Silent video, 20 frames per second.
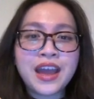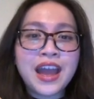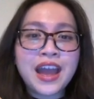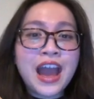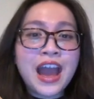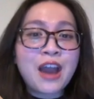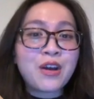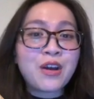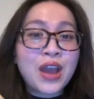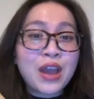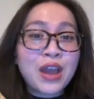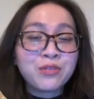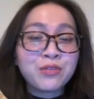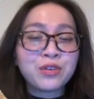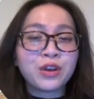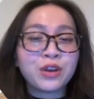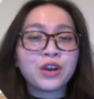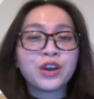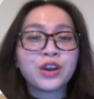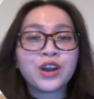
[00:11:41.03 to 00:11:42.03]

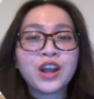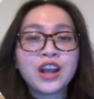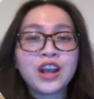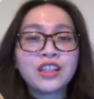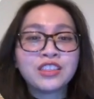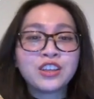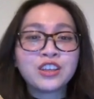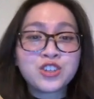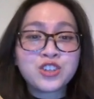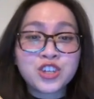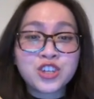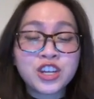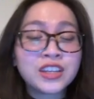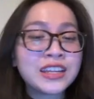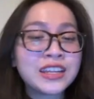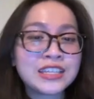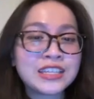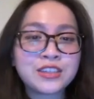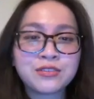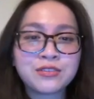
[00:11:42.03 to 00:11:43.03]
However, the
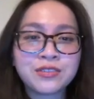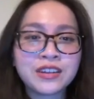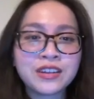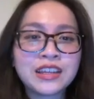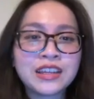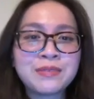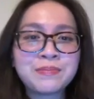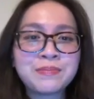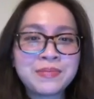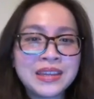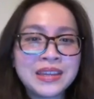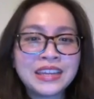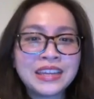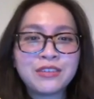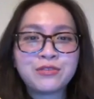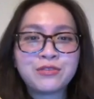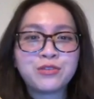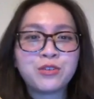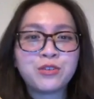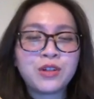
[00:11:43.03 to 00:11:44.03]
journey is really
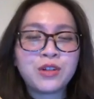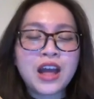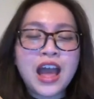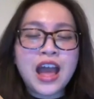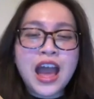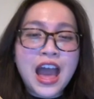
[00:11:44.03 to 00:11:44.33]
meaningful.